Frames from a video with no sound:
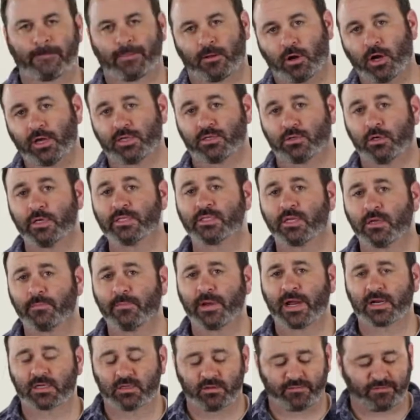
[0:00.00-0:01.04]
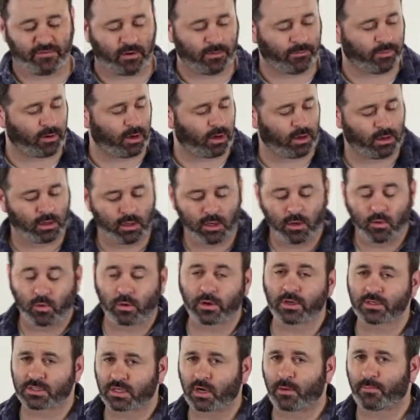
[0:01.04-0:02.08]
All right, so let's get back to the fun part.
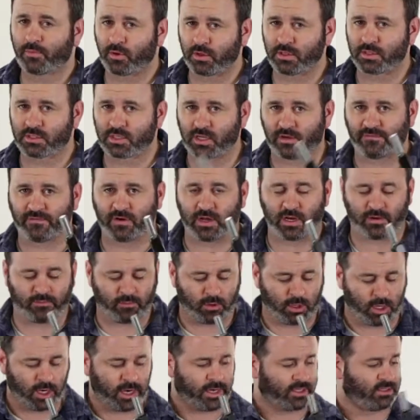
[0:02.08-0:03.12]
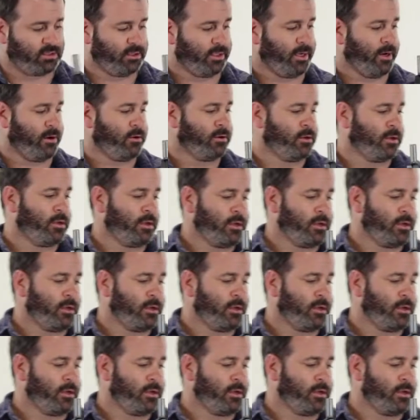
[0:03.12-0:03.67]
We're gonna start putting stuff onto our axle now.